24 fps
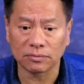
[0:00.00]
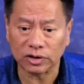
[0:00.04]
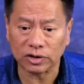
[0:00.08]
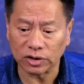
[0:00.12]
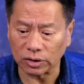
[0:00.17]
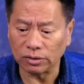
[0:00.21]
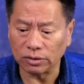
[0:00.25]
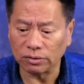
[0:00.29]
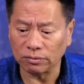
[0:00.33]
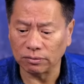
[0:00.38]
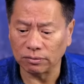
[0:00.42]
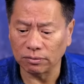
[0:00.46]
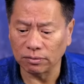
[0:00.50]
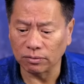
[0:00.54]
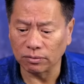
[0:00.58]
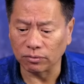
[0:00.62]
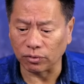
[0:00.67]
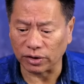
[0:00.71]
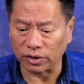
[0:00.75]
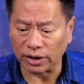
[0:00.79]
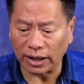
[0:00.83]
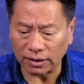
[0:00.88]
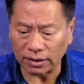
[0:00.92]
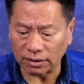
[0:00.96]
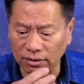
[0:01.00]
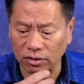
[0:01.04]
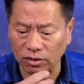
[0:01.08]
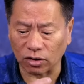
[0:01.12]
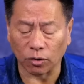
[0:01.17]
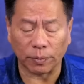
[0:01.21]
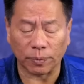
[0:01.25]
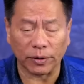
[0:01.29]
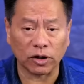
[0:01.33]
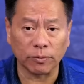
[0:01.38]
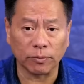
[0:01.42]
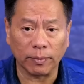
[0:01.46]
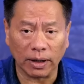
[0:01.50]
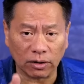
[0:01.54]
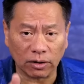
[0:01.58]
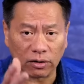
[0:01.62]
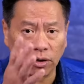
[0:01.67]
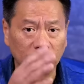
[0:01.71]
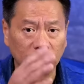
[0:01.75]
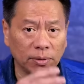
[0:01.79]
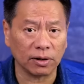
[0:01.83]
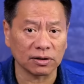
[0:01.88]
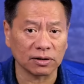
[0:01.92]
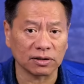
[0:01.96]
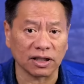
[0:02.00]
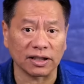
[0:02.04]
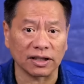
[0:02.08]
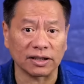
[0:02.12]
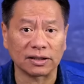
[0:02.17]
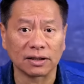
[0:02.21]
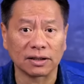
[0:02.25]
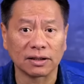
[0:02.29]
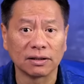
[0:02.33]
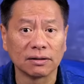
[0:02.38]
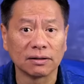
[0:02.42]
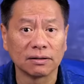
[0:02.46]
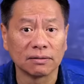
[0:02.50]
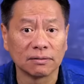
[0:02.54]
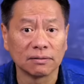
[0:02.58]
So with that, you open your mouth, you apologize.